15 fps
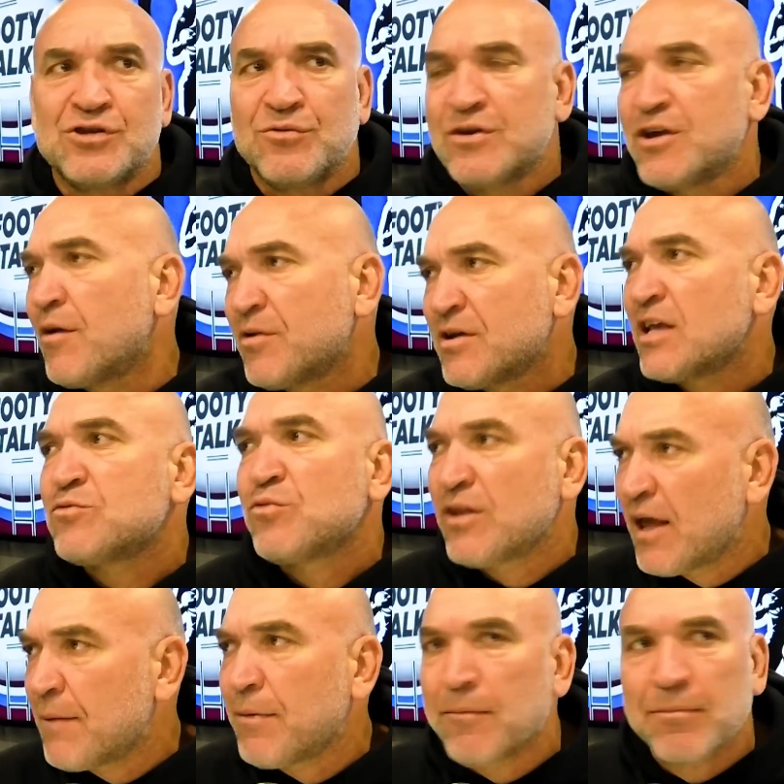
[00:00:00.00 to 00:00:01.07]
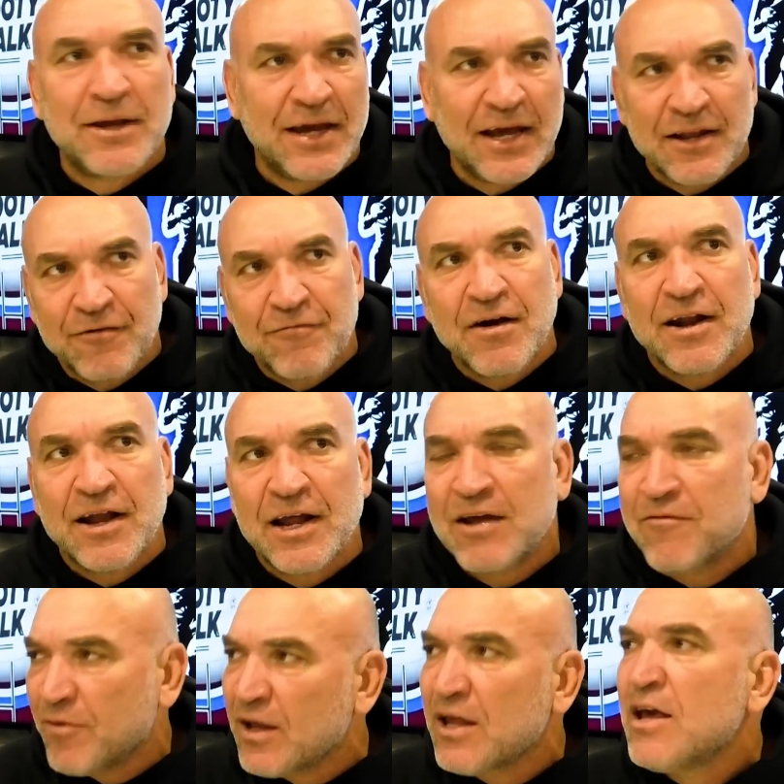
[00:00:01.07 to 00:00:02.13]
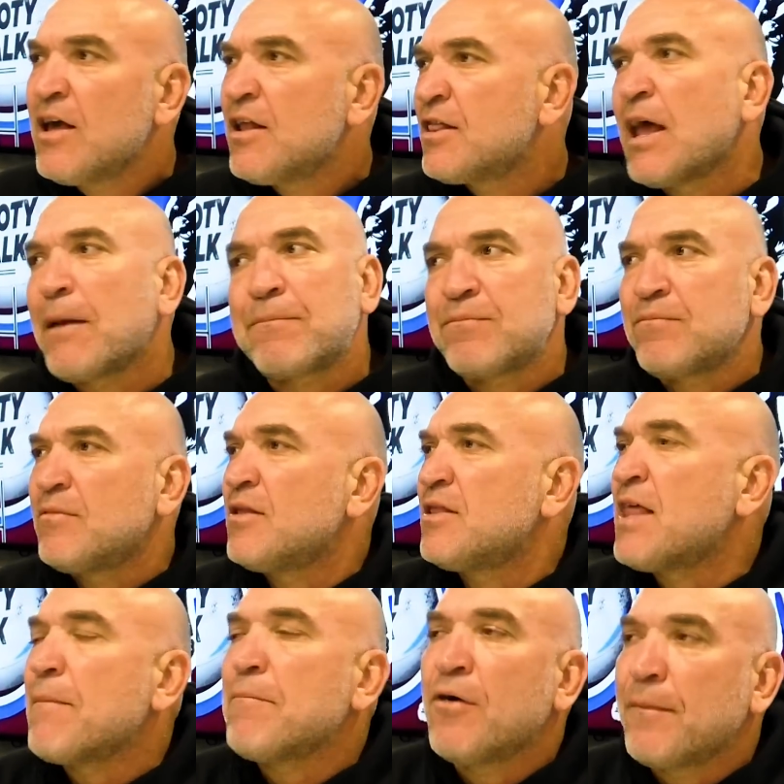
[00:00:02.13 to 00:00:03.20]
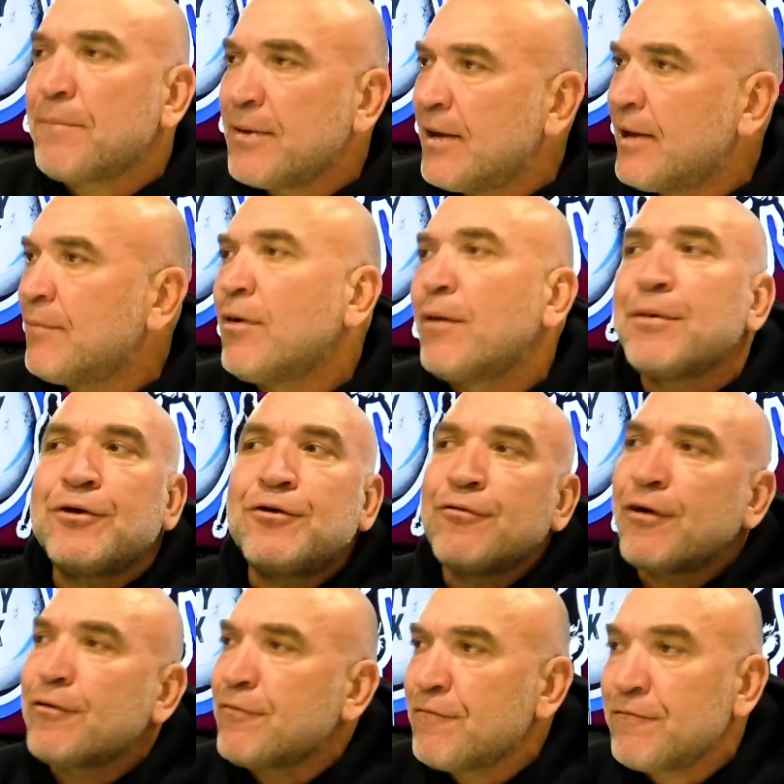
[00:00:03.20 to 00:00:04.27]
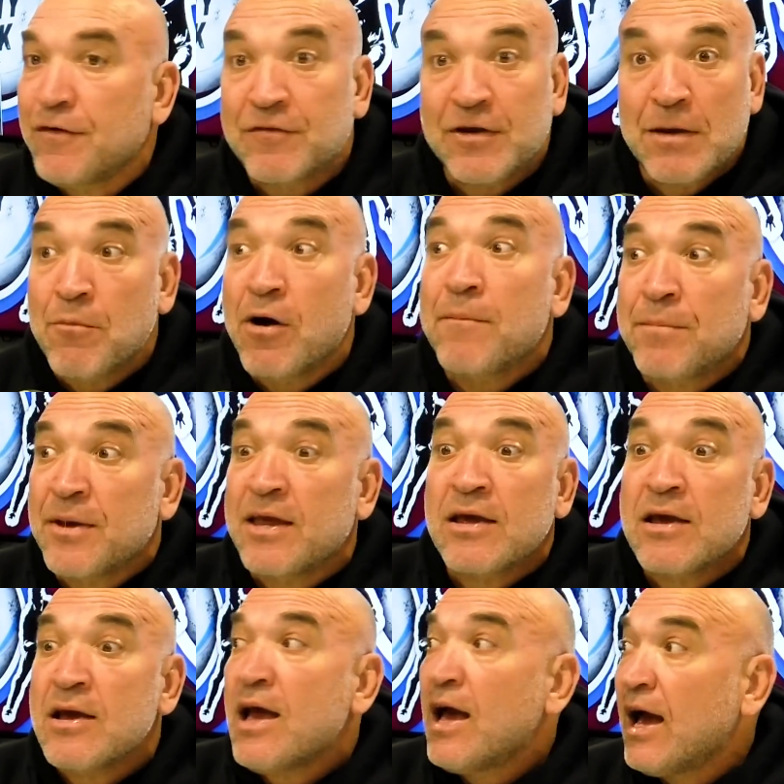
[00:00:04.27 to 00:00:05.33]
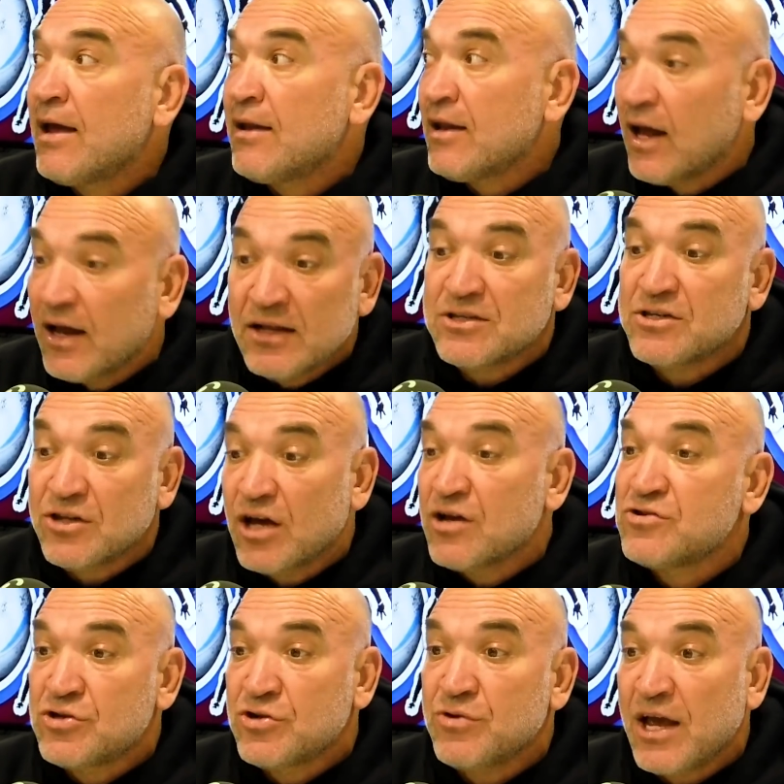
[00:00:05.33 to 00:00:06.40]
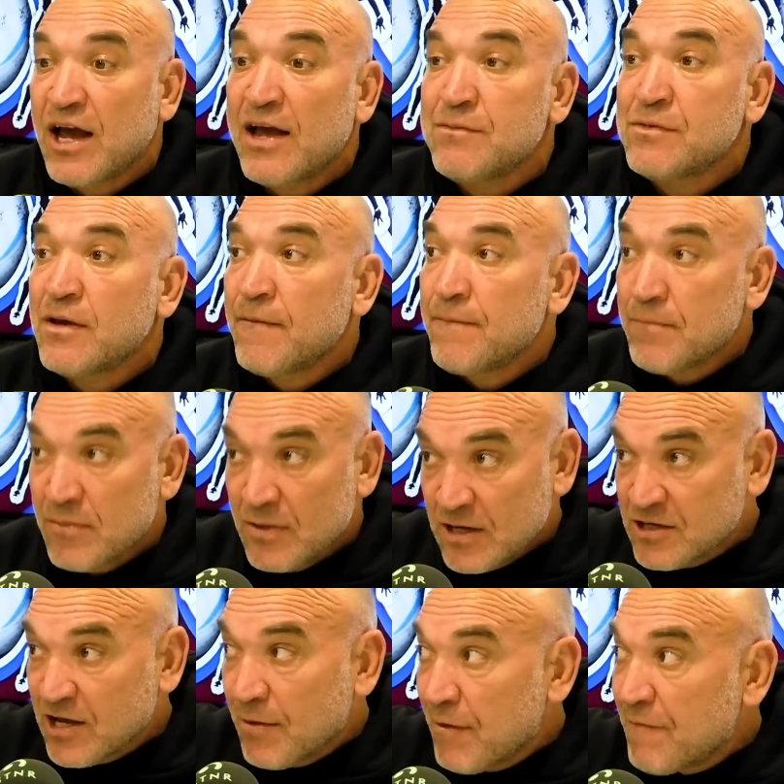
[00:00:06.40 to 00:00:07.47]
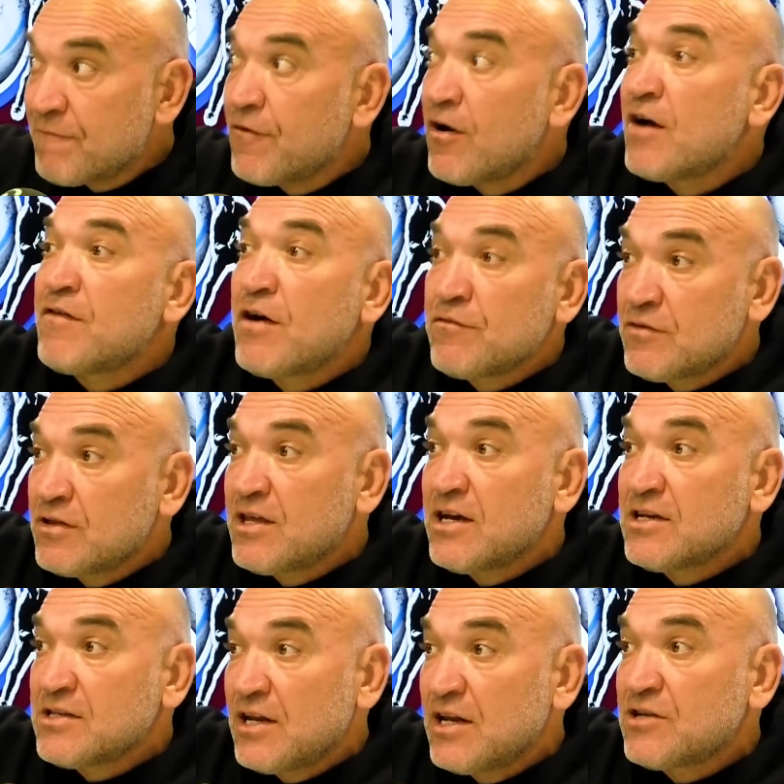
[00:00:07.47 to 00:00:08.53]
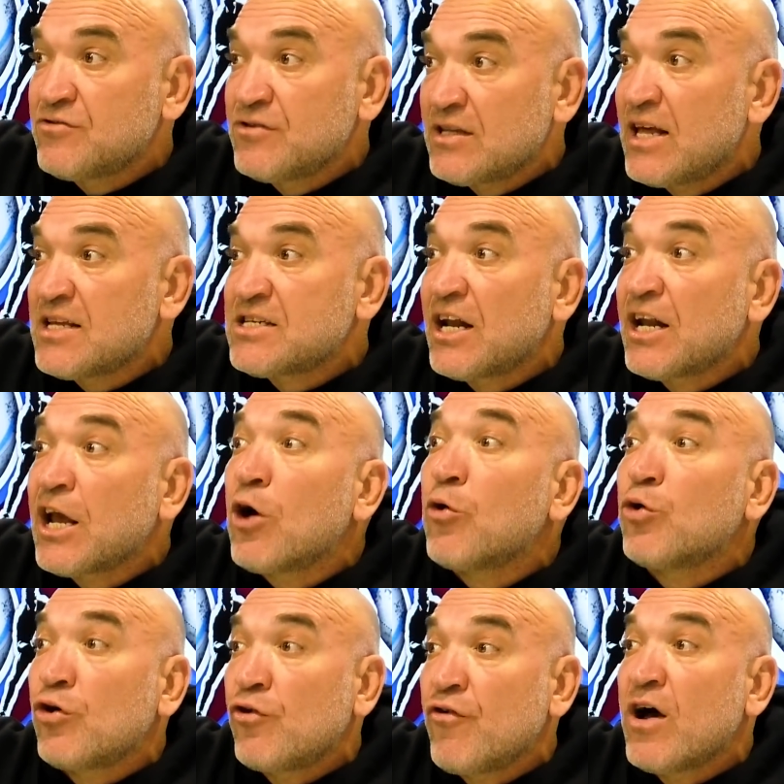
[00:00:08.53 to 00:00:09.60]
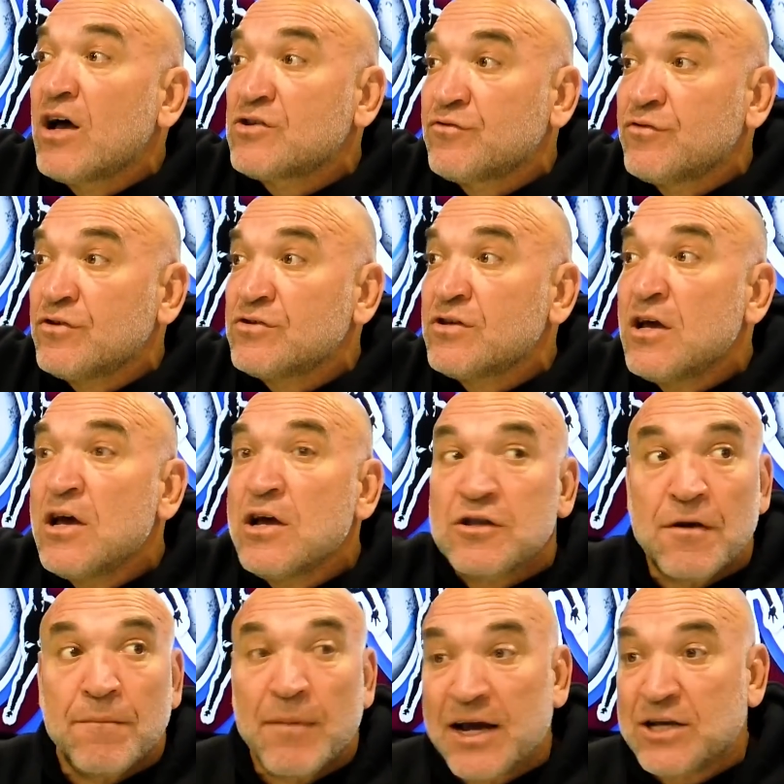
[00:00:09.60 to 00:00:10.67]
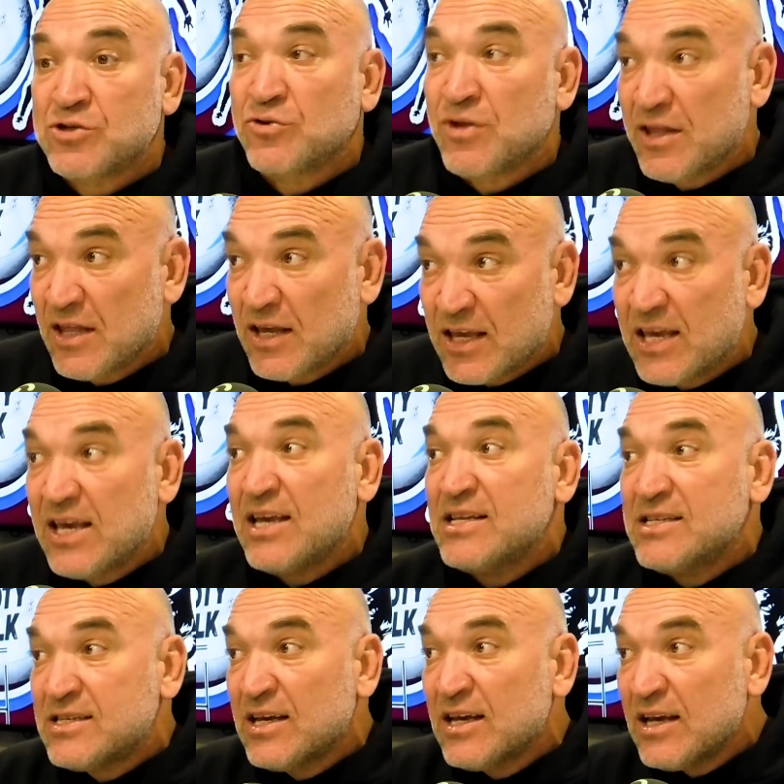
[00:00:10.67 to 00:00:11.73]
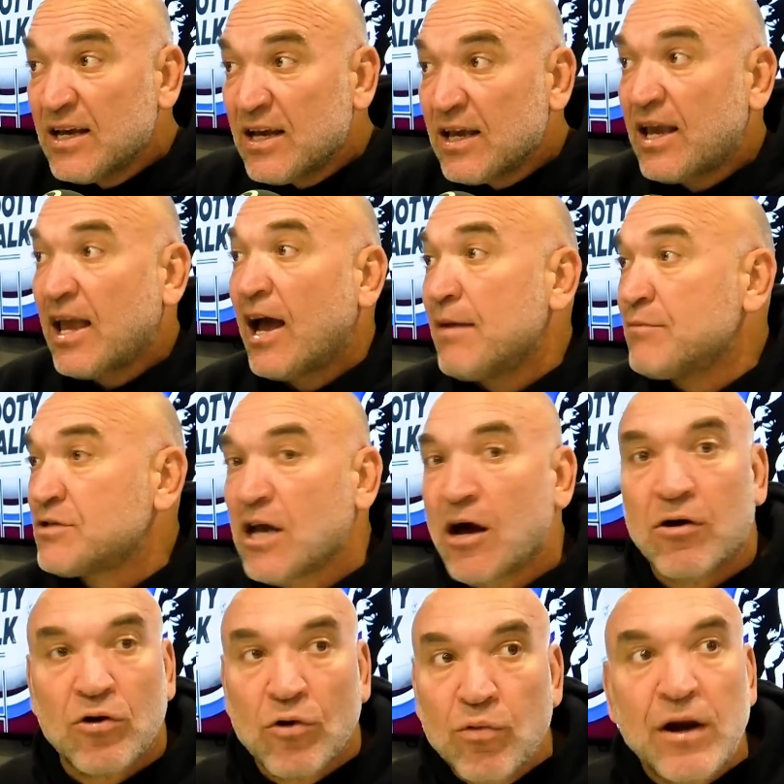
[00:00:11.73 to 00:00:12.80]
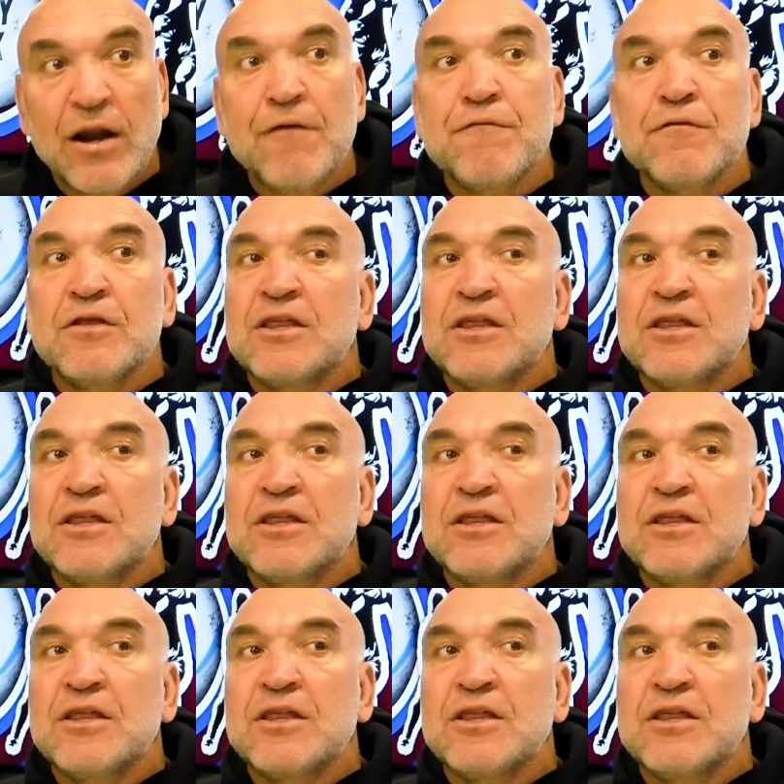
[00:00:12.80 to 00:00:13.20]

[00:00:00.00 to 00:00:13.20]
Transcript: to it, because that's what they probably get to run out every, that might be it. It might be 250. It might be, hey, no, listen, those 2 games, there's going to be 500,000 extra that's going to go into grassroots to make sure that the kids' game's going, or whatever